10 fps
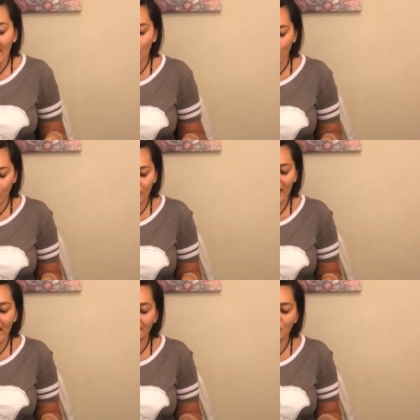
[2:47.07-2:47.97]
And what we
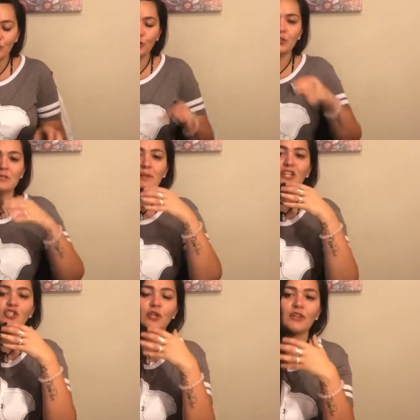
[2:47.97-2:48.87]
have to do is
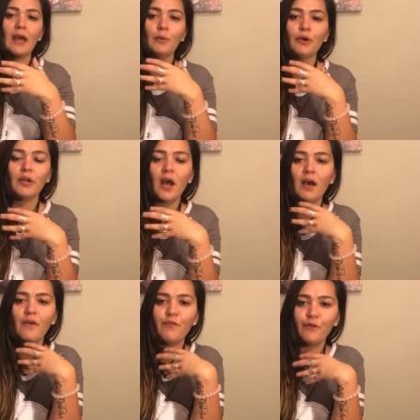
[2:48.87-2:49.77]
make sure that we're
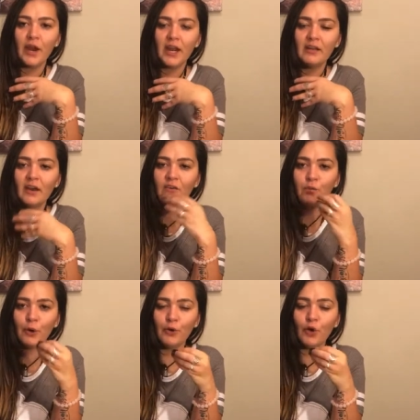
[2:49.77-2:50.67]
not afraid of
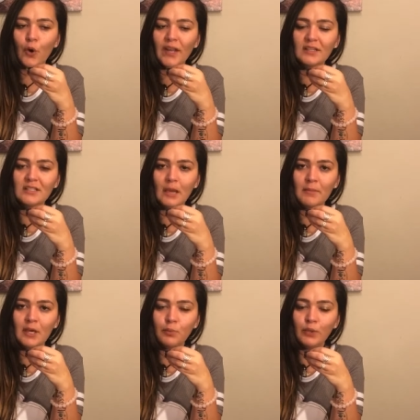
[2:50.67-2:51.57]
where we're going this
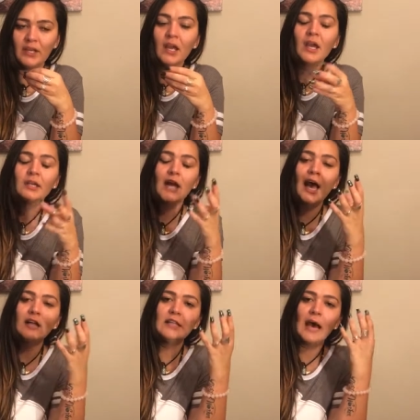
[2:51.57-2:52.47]
coming up week,
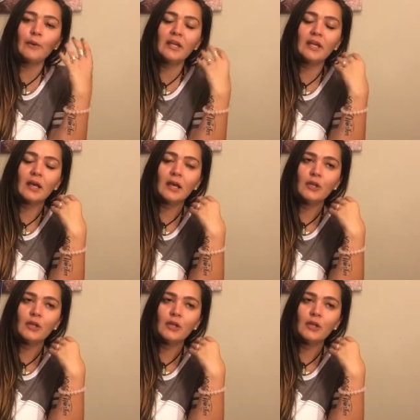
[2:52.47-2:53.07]
not allowing